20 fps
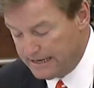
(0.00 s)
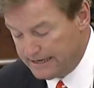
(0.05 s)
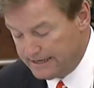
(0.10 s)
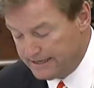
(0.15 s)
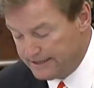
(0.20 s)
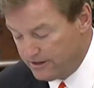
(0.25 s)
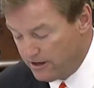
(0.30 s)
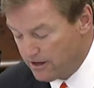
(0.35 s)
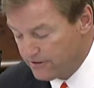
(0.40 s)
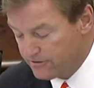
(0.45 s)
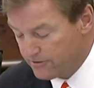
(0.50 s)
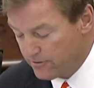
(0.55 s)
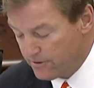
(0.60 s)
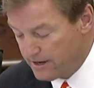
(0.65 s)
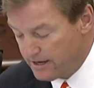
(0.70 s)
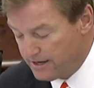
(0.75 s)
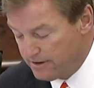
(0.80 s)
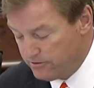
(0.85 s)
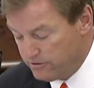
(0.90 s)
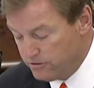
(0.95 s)
who had an
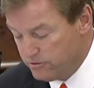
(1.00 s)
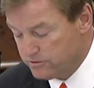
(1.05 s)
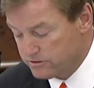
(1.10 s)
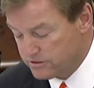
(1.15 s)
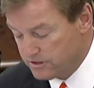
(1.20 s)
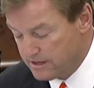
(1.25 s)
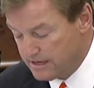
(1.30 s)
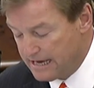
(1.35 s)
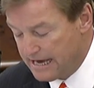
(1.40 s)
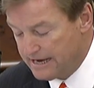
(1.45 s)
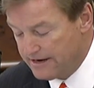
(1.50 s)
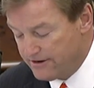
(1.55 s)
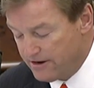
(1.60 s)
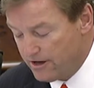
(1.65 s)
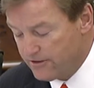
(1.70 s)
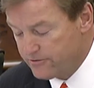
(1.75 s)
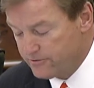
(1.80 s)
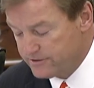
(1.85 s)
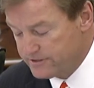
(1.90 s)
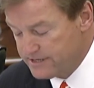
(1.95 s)

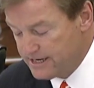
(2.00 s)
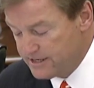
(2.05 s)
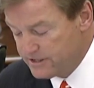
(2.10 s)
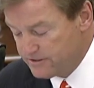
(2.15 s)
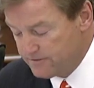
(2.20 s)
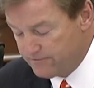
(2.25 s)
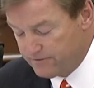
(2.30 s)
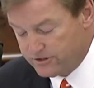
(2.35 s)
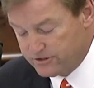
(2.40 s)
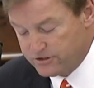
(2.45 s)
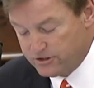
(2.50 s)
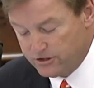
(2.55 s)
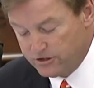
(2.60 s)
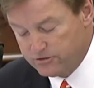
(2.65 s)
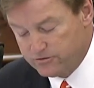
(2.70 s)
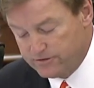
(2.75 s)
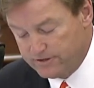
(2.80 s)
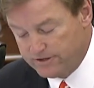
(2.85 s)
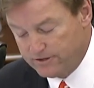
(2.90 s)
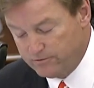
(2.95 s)
authorization for
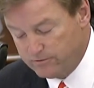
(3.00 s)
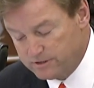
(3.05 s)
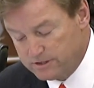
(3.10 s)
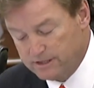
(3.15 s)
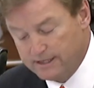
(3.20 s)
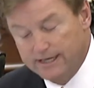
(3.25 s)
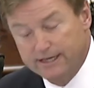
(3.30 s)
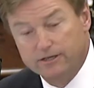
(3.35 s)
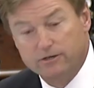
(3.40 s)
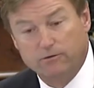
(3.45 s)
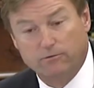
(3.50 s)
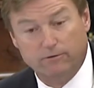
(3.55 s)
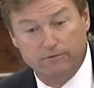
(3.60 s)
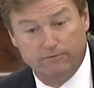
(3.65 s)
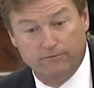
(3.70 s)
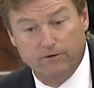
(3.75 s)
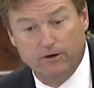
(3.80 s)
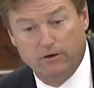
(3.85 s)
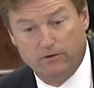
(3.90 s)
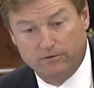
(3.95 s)
surgery that was later
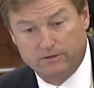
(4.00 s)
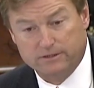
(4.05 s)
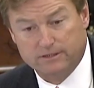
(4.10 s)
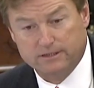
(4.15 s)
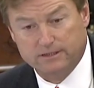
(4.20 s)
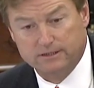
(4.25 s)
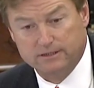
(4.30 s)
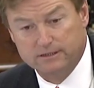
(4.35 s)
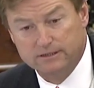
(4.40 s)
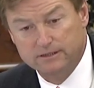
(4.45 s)
revoked